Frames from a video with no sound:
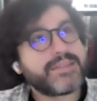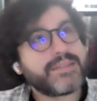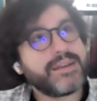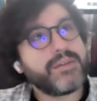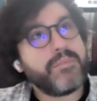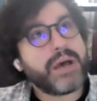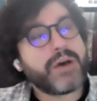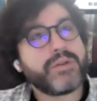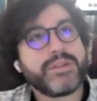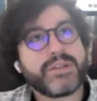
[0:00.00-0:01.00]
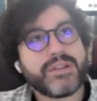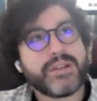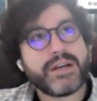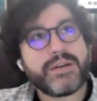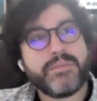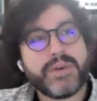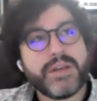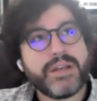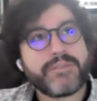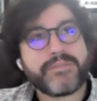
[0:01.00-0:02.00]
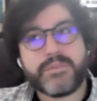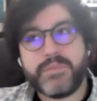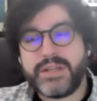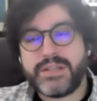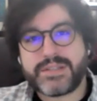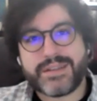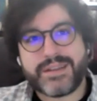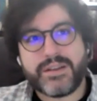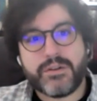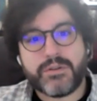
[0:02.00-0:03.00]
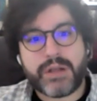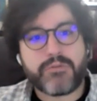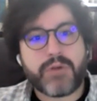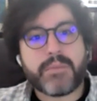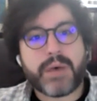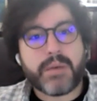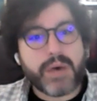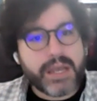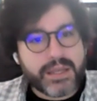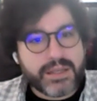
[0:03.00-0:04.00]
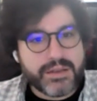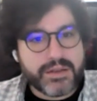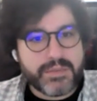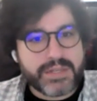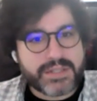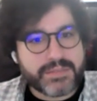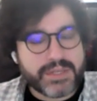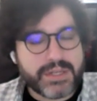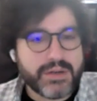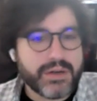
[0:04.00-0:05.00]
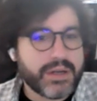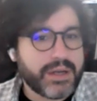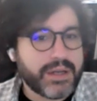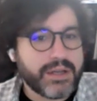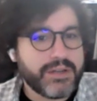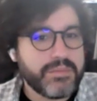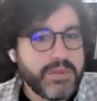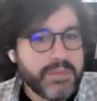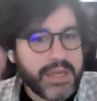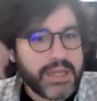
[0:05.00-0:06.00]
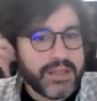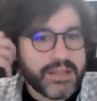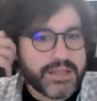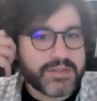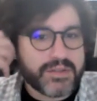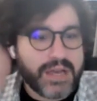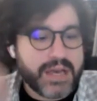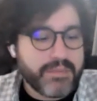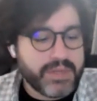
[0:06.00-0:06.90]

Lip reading: it's like a mountain to climb enough for me to just like go like ride my bike, because I'm like, oh, I could be making this, or